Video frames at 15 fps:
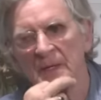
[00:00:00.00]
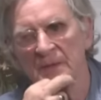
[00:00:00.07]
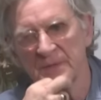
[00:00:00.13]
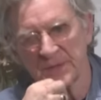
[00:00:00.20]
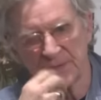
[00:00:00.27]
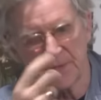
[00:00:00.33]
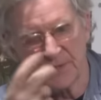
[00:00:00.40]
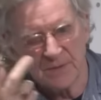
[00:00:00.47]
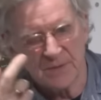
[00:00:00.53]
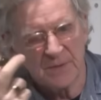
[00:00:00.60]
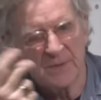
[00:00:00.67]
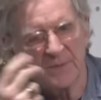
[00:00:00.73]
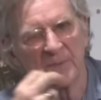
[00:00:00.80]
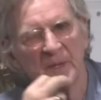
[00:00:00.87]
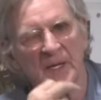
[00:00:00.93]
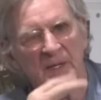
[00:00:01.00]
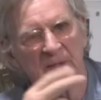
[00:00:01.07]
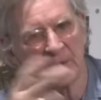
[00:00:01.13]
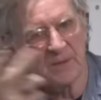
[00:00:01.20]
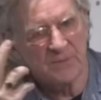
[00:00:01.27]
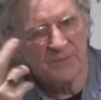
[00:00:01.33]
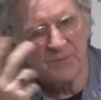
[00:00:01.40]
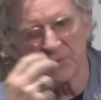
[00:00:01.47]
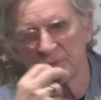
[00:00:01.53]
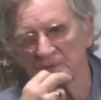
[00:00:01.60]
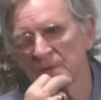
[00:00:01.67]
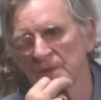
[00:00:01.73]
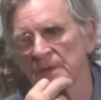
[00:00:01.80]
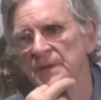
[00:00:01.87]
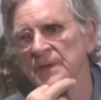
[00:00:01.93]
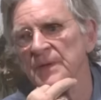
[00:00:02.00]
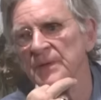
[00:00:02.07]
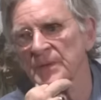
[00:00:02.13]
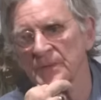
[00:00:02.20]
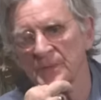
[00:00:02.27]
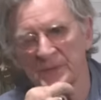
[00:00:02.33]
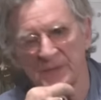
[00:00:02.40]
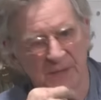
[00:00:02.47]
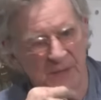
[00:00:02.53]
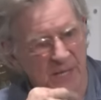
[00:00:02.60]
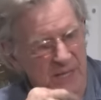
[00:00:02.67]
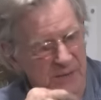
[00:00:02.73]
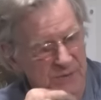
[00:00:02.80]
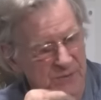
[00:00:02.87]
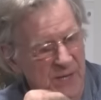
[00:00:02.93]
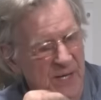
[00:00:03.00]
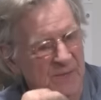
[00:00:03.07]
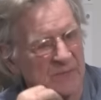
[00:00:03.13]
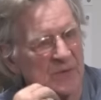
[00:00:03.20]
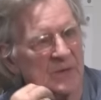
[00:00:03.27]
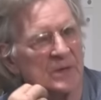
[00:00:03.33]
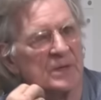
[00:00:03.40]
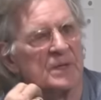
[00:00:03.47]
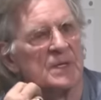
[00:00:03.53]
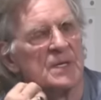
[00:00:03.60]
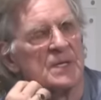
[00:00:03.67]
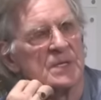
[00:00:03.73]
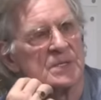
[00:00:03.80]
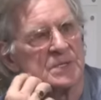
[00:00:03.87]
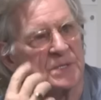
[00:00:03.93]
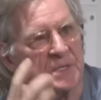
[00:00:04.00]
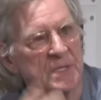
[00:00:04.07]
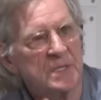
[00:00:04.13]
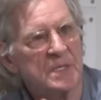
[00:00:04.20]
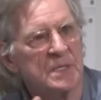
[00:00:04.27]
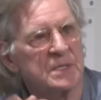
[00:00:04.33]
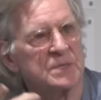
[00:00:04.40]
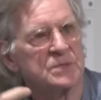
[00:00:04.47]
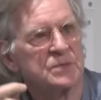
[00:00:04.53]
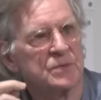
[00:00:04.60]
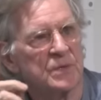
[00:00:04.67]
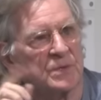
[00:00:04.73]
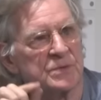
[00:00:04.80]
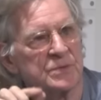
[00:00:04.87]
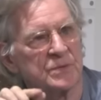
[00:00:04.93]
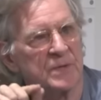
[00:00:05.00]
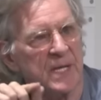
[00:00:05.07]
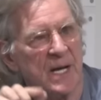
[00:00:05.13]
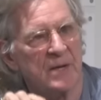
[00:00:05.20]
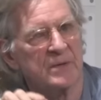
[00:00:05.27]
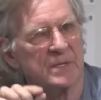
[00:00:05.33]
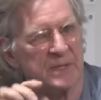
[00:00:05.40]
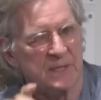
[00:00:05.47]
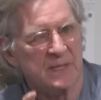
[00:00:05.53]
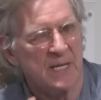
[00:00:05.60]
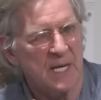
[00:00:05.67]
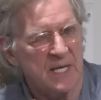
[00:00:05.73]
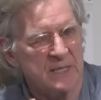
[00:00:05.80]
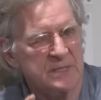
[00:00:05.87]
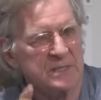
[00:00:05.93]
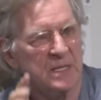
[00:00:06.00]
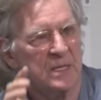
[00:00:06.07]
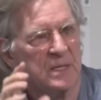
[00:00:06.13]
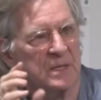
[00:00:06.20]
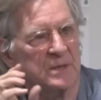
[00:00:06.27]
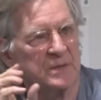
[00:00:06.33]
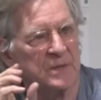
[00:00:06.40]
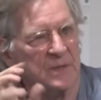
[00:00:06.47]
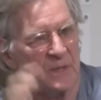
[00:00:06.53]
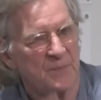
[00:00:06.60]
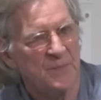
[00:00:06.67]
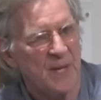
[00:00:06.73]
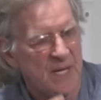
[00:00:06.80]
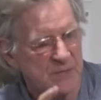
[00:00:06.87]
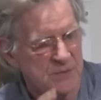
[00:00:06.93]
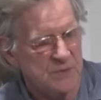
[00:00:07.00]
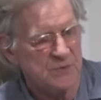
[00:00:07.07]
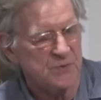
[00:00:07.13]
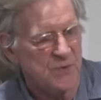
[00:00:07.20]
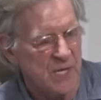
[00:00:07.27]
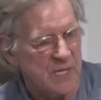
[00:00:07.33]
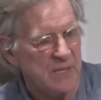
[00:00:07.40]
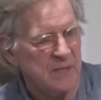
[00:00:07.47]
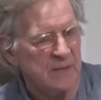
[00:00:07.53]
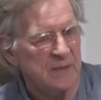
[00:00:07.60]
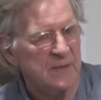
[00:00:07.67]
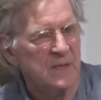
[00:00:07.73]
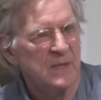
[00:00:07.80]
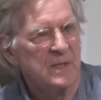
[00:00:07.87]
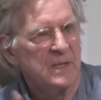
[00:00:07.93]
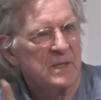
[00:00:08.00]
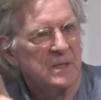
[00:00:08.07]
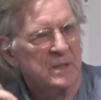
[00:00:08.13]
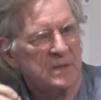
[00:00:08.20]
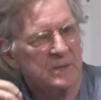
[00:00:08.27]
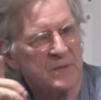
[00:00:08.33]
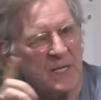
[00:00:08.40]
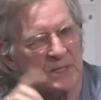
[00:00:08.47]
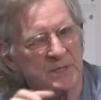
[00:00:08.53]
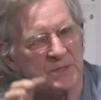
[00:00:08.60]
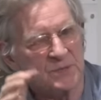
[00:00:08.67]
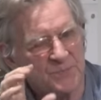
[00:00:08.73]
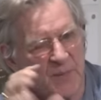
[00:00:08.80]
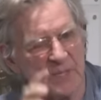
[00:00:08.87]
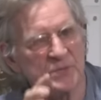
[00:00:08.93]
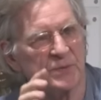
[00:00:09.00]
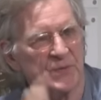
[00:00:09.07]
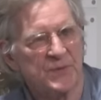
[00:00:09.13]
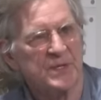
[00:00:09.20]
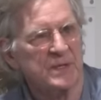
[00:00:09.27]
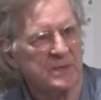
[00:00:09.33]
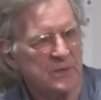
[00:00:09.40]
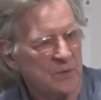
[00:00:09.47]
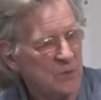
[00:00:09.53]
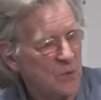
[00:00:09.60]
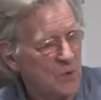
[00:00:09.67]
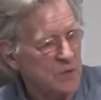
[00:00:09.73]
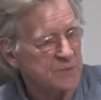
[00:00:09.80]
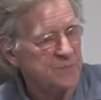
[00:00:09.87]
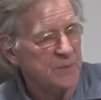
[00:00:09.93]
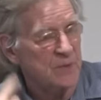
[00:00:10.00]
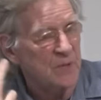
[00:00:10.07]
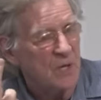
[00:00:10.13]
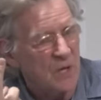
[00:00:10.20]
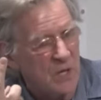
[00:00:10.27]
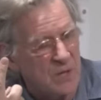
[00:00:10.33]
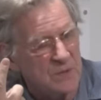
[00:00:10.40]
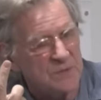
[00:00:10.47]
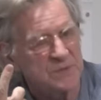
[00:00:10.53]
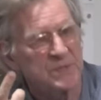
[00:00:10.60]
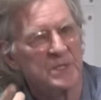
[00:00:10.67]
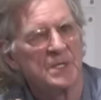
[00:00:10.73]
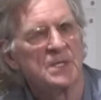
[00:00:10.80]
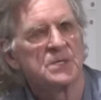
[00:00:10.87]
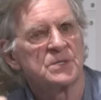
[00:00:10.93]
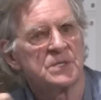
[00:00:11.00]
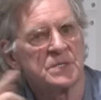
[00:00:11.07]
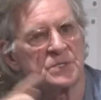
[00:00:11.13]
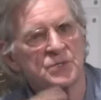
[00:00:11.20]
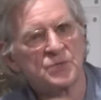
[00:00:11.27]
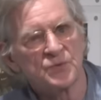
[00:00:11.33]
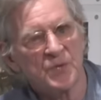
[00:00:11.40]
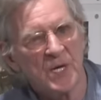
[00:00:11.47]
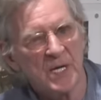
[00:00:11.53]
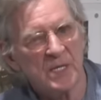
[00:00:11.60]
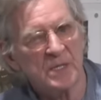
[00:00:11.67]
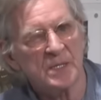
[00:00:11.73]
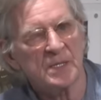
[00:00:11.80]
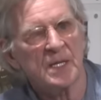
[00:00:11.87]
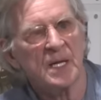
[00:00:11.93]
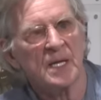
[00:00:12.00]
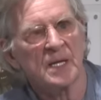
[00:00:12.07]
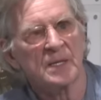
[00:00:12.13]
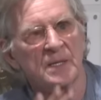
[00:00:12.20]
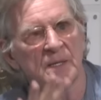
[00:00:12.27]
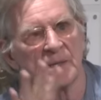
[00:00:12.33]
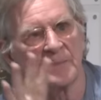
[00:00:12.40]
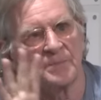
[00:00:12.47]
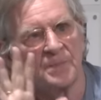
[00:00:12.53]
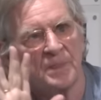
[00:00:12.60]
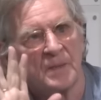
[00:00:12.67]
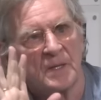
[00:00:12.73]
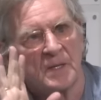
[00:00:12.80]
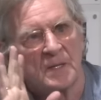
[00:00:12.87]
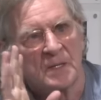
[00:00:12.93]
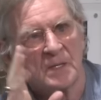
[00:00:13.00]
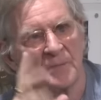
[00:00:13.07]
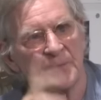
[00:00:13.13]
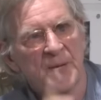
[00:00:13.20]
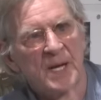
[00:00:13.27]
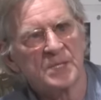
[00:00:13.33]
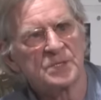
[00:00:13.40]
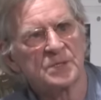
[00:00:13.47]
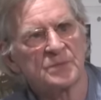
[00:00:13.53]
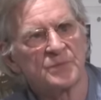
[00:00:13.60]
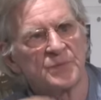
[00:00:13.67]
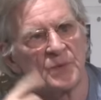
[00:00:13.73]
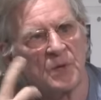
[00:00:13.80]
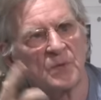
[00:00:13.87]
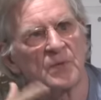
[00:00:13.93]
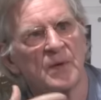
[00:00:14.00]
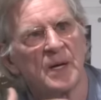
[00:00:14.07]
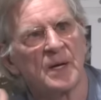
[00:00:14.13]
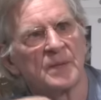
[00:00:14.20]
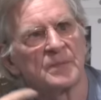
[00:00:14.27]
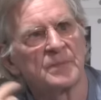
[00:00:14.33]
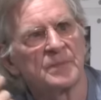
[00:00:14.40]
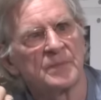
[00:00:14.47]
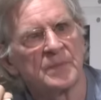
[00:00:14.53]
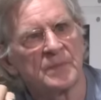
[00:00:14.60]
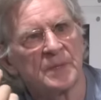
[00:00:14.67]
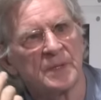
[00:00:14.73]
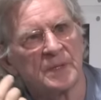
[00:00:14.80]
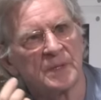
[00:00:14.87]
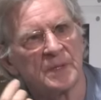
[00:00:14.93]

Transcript: this year and in the future, we were delighted to have her. She is going to carry the class on the compassion training as a special thing in the course, because she is trained at a compassion program